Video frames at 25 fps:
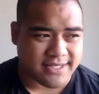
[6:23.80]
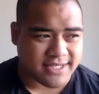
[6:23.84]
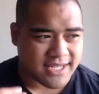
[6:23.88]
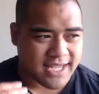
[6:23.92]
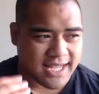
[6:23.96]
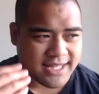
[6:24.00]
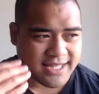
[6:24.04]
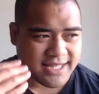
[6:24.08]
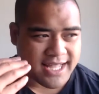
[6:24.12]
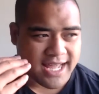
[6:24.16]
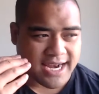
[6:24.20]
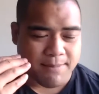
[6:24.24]

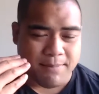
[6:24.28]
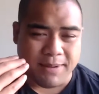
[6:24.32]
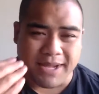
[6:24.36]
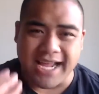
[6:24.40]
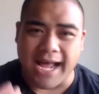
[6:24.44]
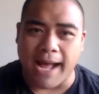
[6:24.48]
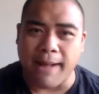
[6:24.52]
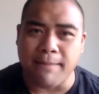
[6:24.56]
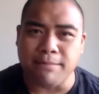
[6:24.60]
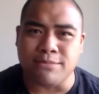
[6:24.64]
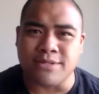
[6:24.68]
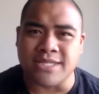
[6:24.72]
And it
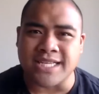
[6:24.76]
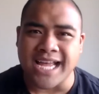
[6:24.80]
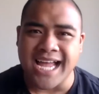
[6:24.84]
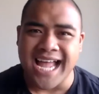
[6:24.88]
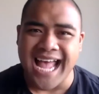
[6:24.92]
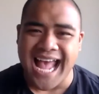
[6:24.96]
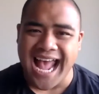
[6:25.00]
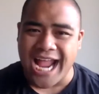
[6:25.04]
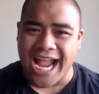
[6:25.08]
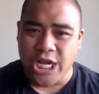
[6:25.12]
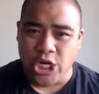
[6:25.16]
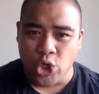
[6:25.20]
becomes
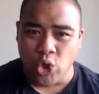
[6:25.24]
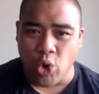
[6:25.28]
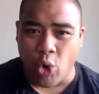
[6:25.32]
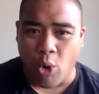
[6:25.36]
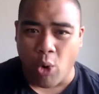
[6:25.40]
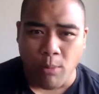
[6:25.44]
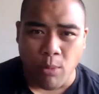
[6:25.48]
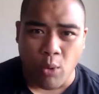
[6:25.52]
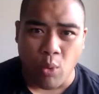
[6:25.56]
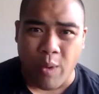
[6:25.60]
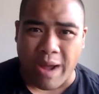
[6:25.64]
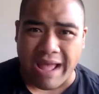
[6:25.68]
a
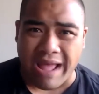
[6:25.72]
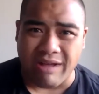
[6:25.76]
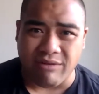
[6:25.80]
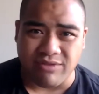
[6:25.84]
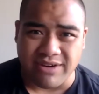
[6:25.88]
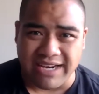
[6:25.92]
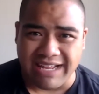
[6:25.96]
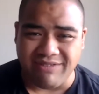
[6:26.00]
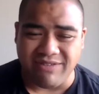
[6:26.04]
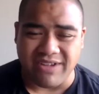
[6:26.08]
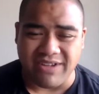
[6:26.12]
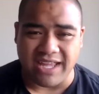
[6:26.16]
normal way
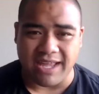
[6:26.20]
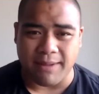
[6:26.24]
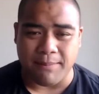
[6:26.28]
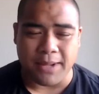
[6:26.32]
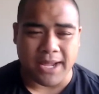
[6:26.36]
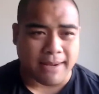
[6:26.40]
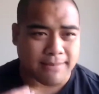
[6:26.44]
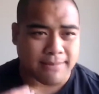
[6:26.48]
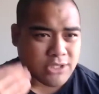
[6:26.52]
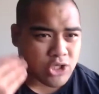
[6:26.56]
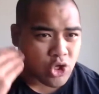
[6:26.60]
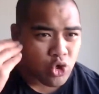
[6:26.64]
of living. It
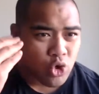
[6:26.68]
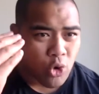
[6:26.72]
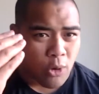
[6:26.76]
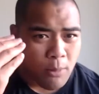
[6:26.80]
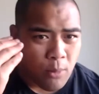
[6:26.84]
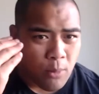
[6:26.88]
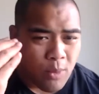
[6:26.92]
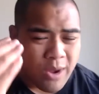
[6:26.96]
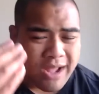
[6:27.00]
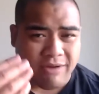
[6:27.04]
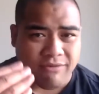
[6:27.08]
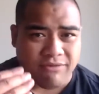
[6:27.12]
becomes a
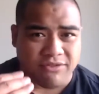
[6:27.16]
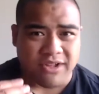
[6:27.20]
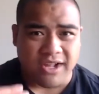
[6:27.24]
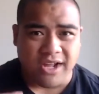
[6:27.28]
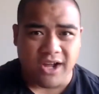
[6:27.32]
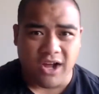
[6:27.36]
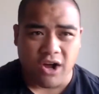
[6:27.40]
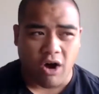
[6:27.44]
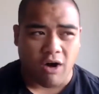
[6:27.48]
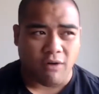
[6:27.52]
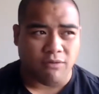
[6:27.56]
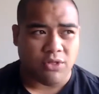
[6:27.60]
normal way
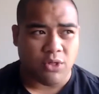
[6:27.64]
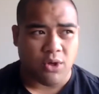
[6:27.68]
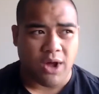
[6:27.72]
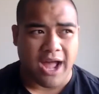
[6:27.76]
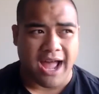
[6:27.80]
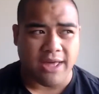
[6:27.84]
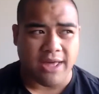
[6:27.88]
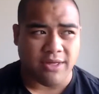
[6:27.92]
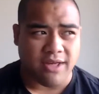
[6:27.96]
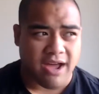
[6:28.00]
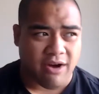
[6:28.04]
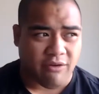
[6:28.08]

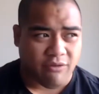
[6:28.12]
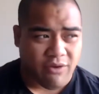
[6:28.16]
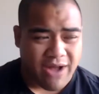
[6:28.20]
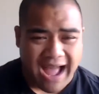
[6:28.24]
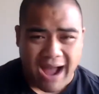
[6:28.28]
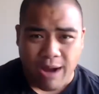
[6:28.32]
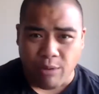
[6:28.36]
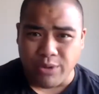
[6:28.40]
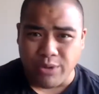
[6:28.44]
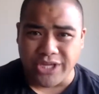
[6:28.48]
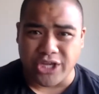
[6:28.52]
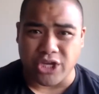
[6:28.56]
of
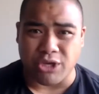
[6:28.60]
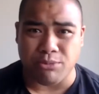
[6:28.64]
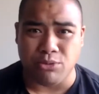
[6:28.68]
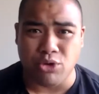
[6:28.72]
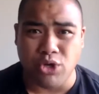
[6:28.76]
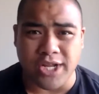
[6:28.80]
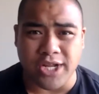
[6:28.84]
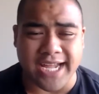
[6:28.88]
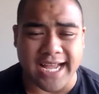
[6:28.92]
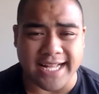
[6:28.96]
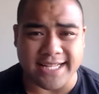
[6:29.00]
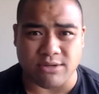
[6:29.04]
how we
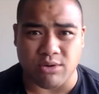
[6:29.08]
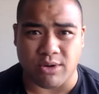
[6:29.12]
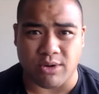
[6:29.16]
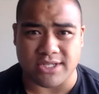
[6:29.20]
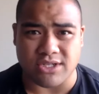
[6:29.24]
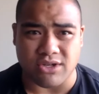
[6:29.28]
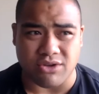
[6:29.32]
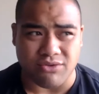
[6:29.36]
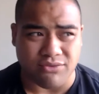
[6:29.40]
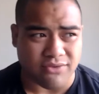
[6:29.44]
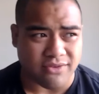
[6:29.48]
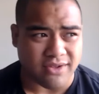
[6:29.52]
communicate to
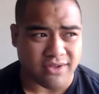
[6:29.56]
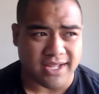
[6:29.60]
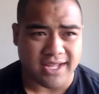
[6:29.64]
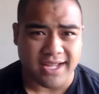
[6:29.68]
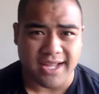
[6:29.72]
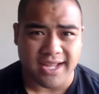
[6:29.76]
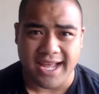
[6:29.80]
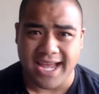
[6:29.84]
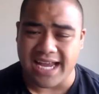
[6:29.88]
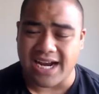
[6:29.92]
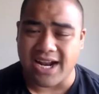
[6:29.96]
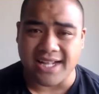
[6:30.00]
us.
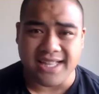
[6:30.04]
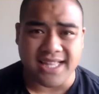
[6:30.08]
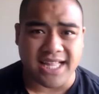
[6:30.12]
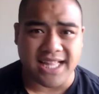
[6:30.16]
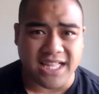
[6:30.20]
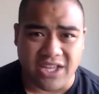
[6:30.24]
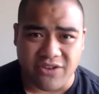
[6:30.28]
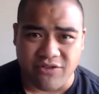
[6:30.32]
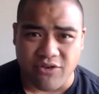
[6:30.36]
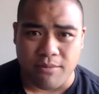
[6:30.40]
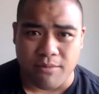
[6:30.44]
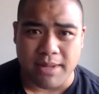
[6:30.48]
And I did
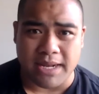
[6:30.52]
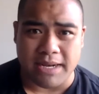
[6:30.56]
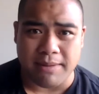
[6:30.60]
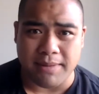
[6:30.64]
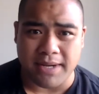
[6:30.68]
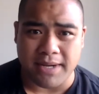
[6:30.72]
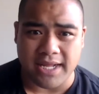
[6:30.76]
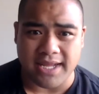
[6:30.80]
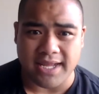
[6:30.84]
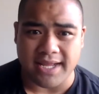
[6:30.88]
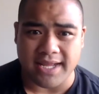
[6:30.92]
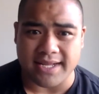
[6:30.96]
this for many,
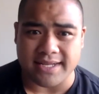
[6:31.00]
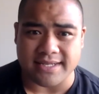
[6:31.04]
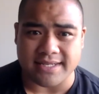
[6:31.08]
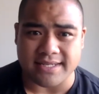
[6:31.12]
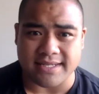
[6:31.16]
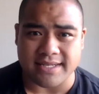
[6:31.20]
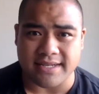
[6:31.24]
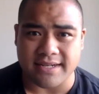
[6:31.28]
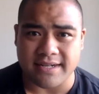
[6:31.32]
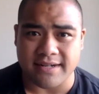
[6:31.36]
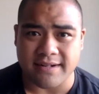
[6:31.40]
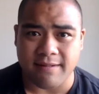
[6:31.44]
many
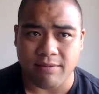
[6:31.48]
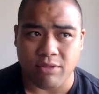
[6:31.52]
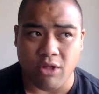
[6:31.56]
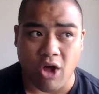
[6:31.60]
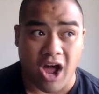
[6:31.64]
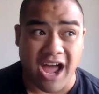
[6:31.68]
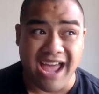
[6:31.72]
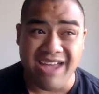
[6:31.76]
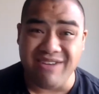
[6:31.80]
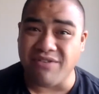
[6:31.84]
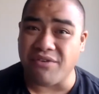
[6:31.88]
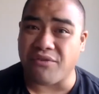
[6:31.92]
years.
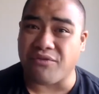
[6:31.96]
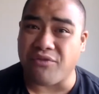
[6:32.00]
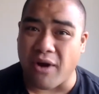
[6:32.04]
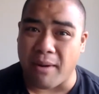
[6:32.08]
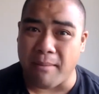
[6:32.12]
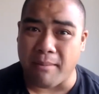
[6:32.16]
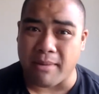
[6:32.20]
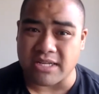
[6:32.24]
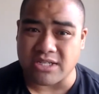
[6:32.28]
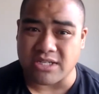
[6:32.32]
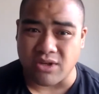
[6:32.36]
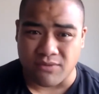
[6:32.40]
I even
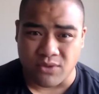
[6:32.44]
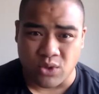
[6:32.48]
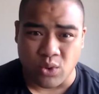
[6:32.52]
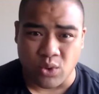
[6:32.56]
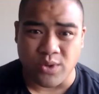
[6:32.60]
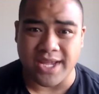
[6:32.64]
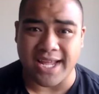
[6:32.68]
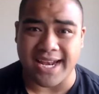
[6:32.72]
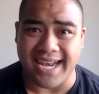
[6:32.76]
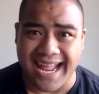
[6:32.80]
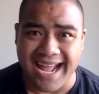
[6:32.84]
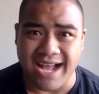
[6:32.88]
find myself
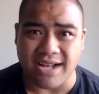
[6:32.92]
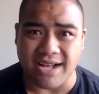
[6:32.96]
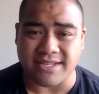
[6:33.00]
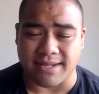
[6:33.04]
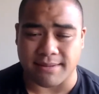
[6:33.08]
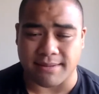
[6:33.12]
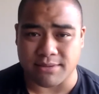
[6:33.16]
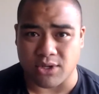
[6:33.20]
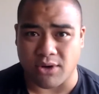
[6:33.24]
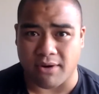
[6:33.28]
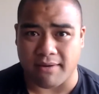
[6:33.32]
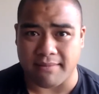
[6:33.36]
doing it now
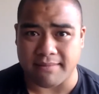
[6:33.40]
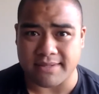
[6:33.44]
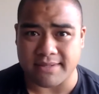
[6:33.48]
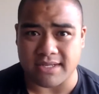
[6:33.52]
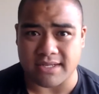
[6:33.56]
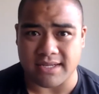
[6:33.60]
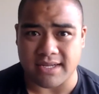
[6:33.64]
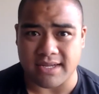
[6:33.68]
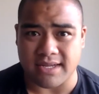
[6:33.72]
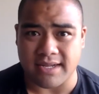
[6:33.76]
sometimes.